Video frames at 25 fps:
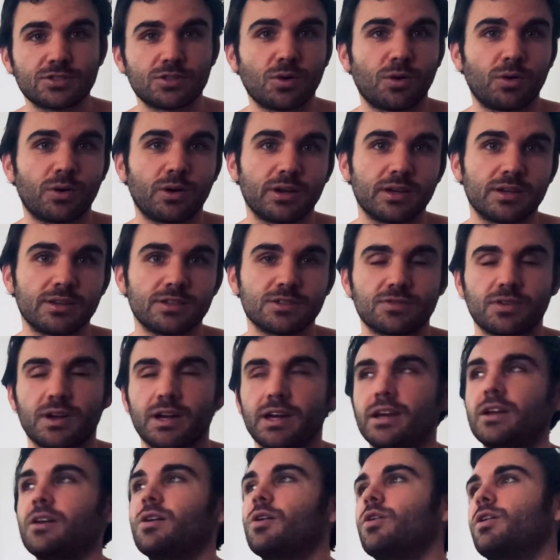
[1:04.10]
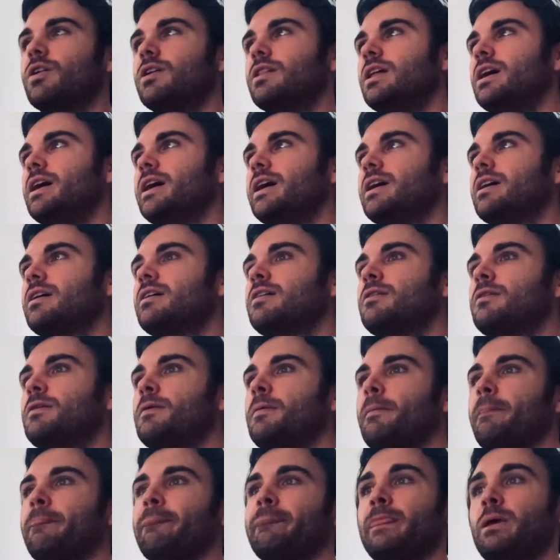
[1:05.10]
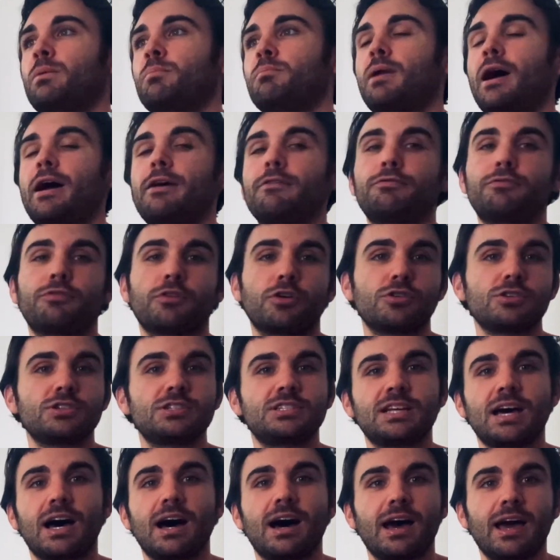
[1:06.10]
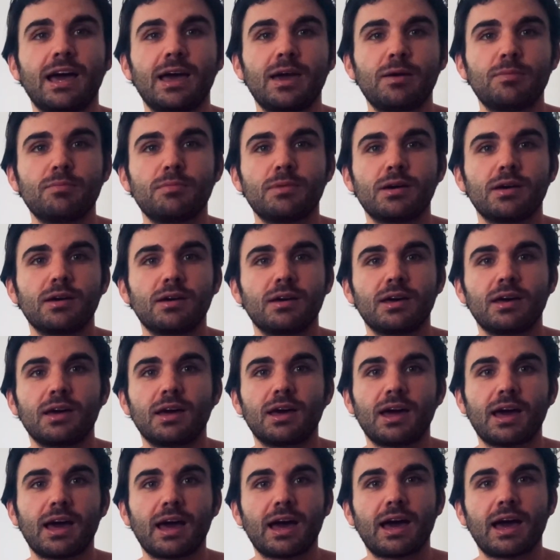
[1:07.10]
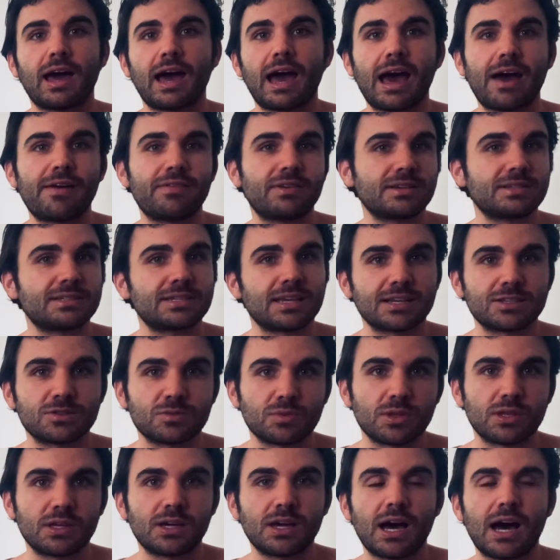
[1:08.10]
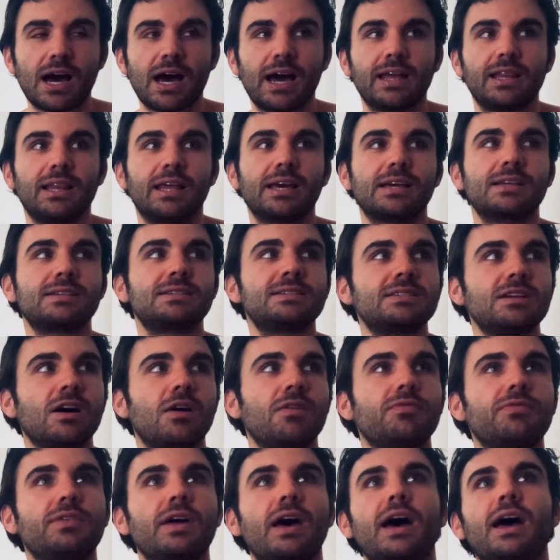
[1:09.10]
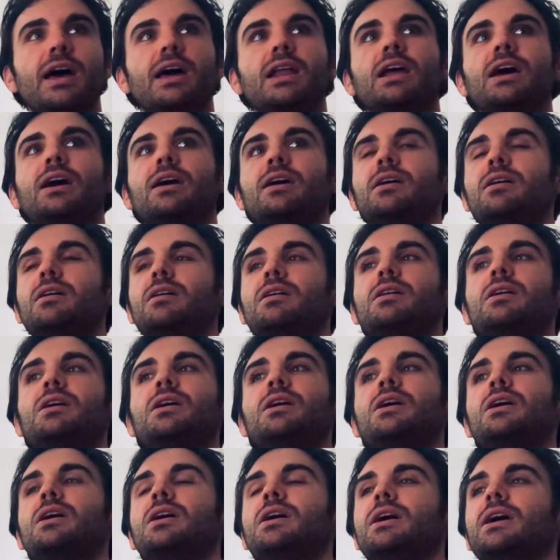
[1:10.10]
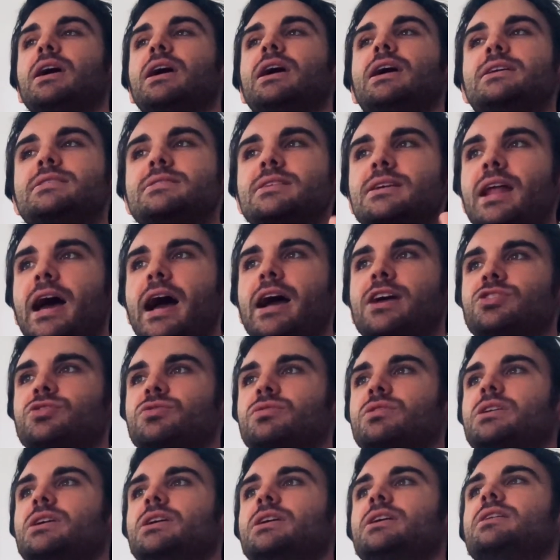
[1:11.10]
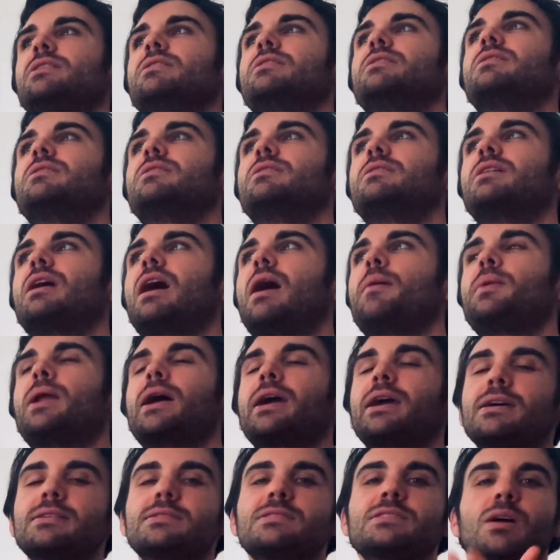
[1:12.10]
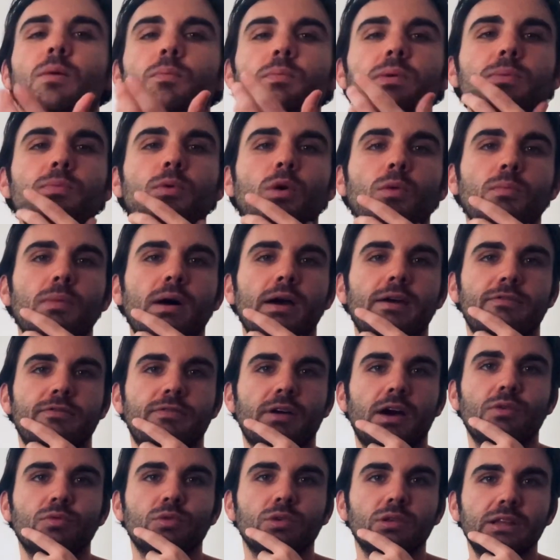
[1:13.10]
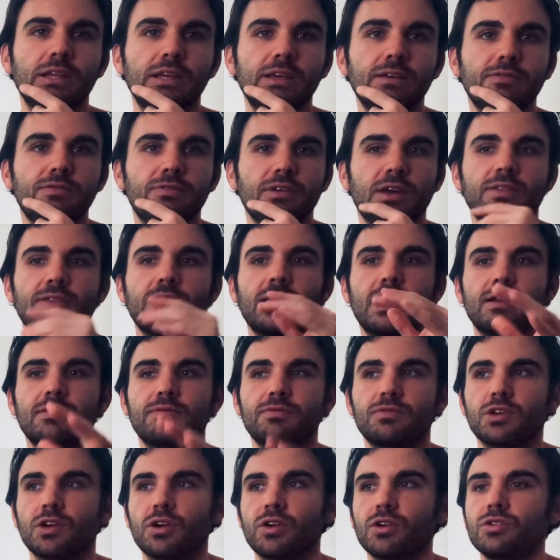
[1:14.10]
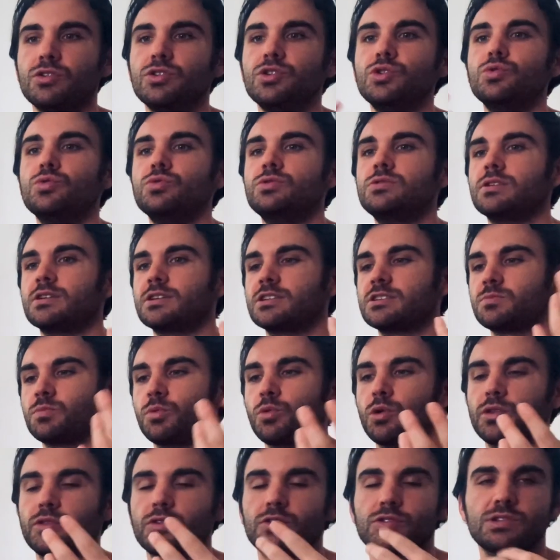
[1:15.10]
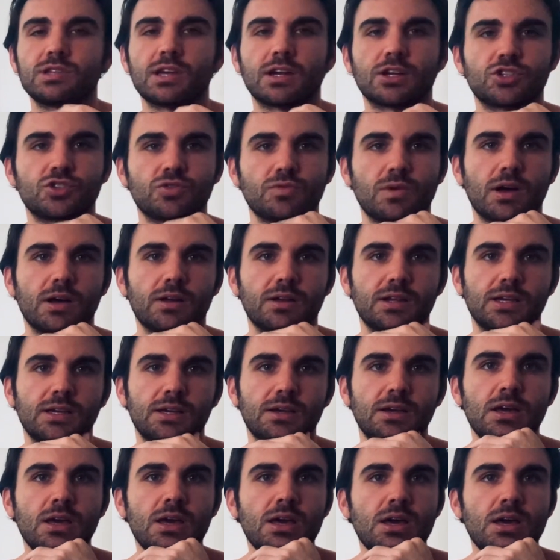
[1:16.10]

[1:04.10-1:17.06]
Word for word: toys, right? Or like my first time having sex with a guy, like stuff that isn't actually, I mean, I guess some people might find relief in that if they're new to exploring their sexuality